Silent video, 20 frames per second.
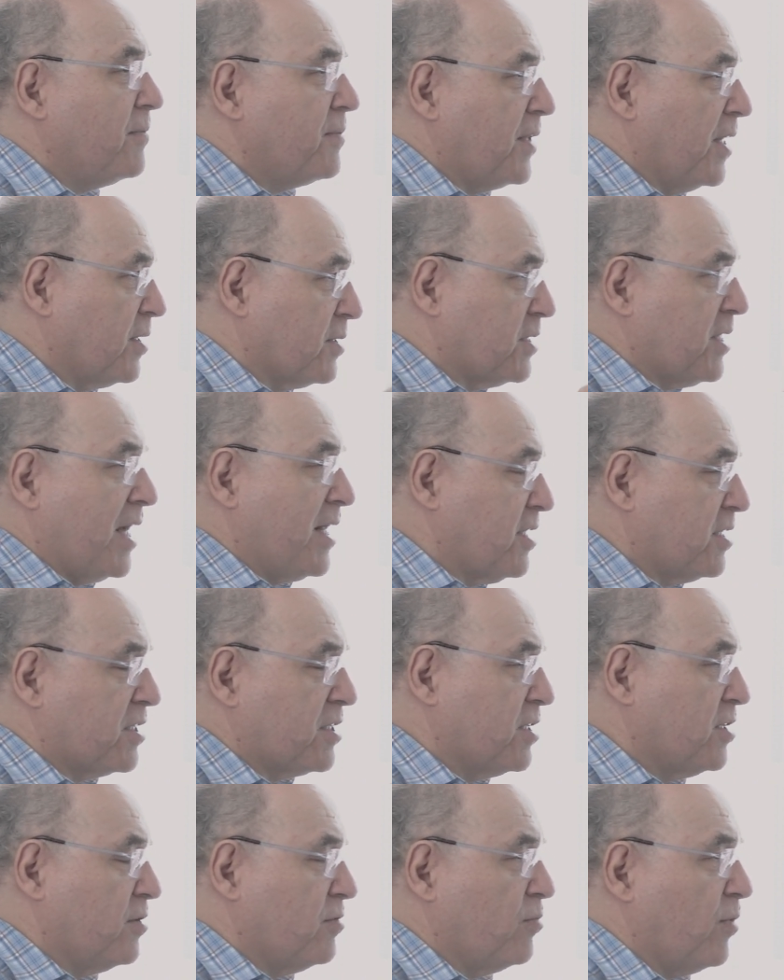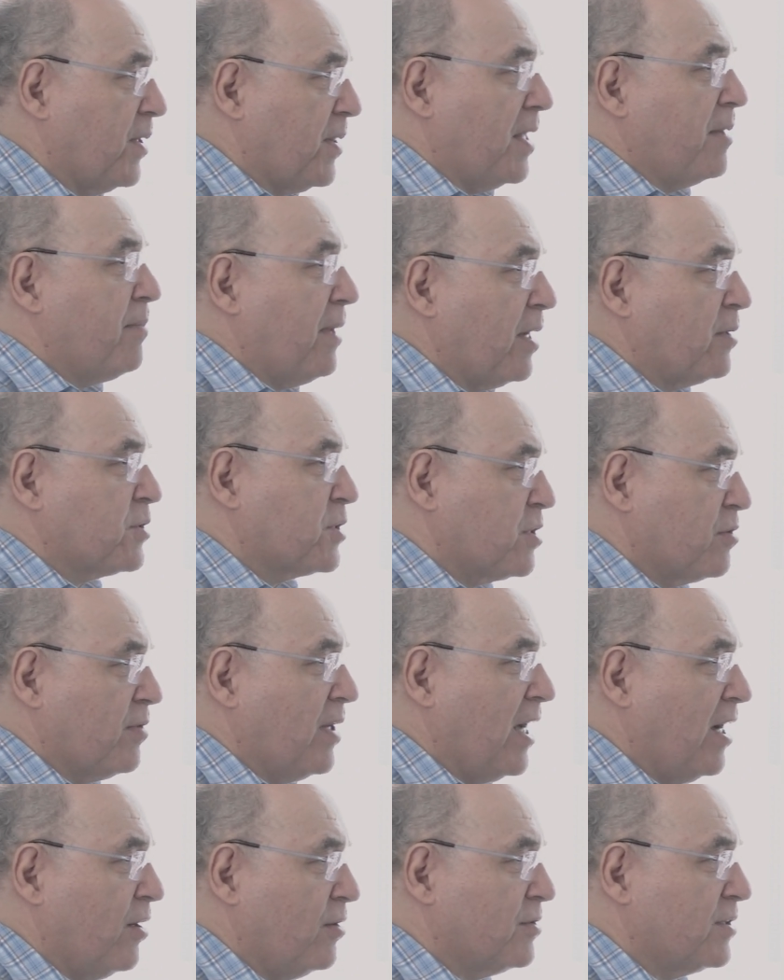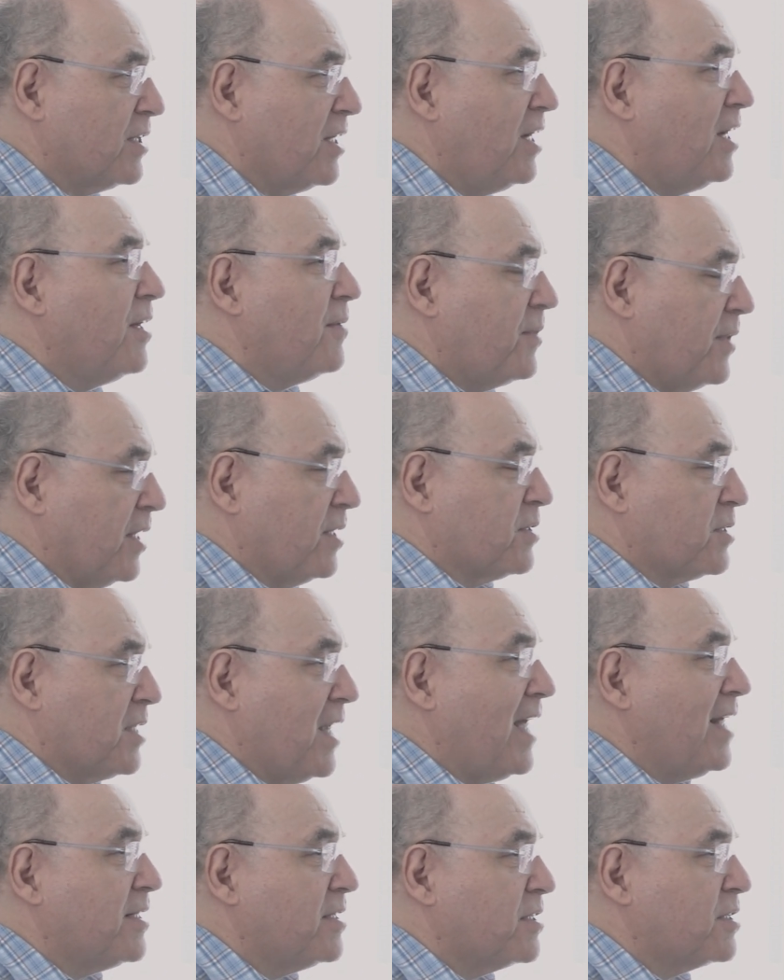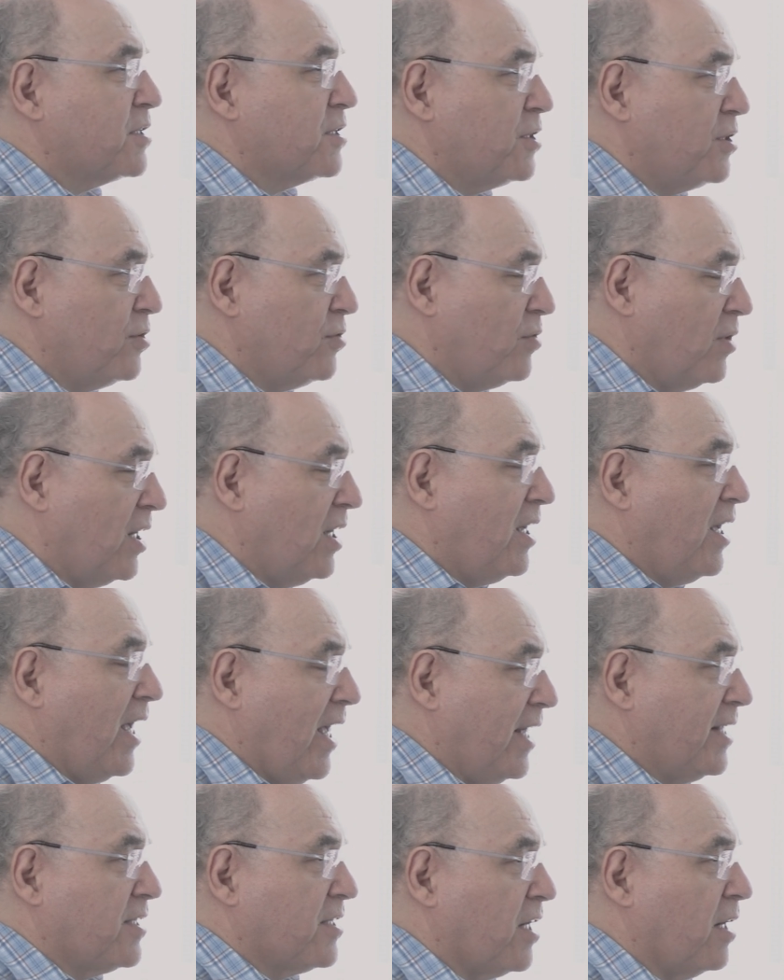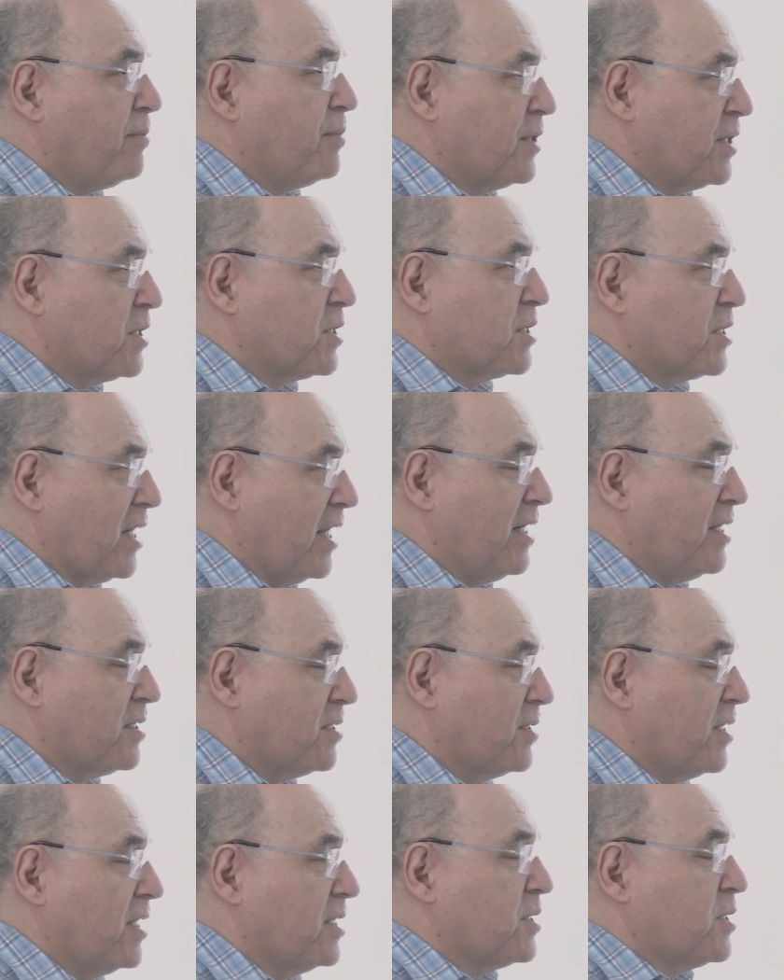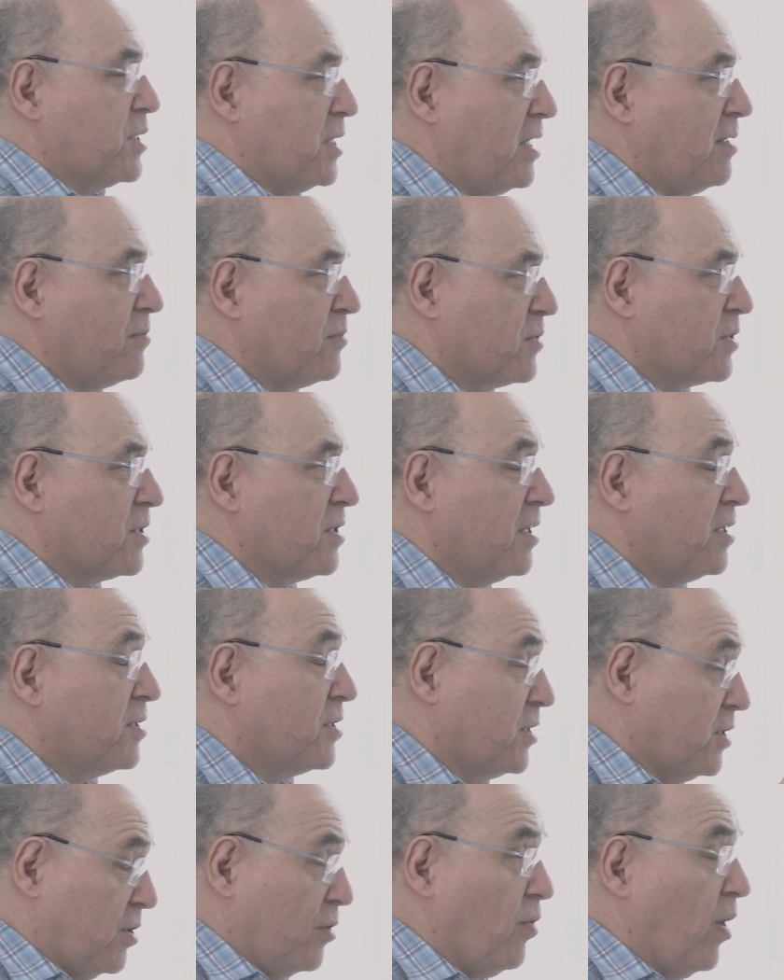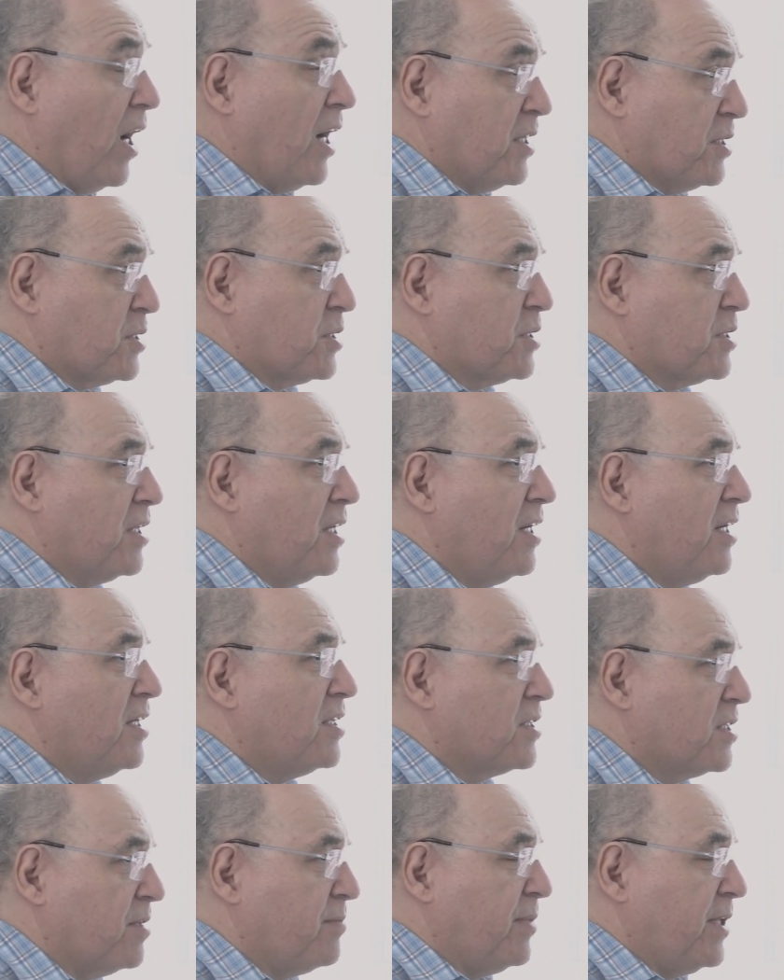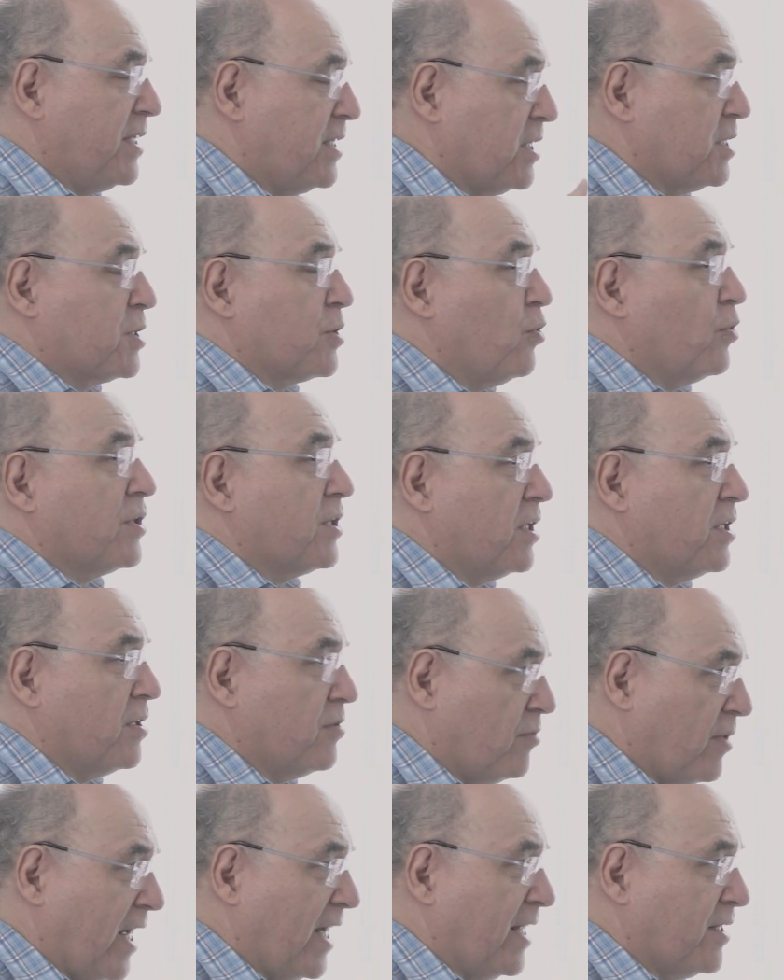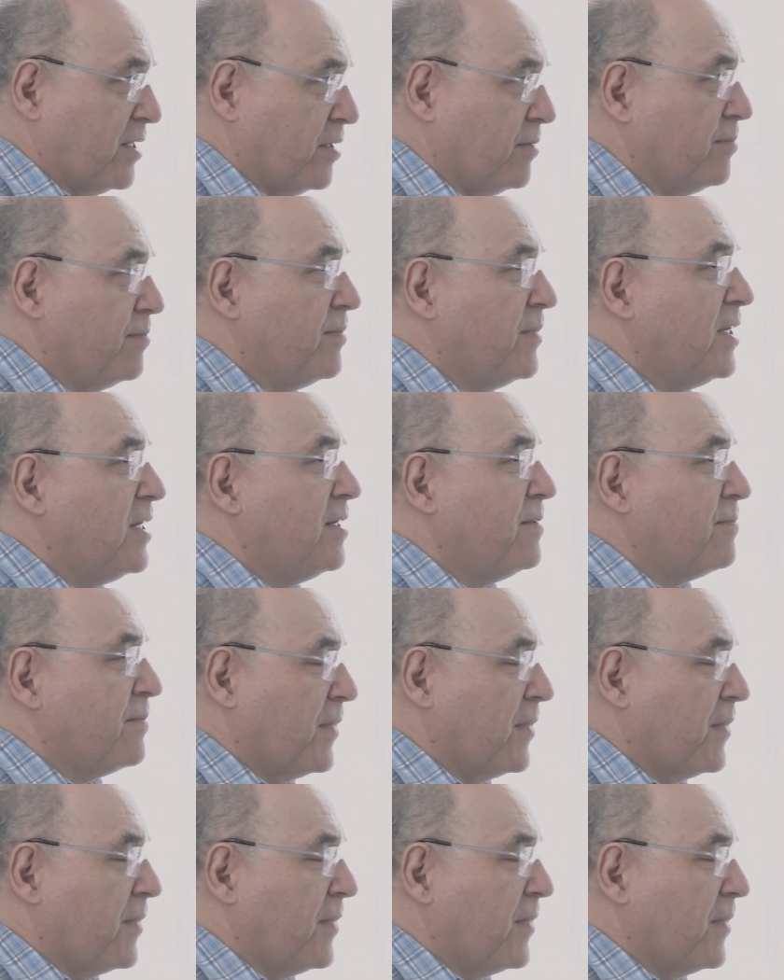They'll tend to, when they bounce around, they'll tend to end up in a state that seems to us to be disordered and random. Yeah.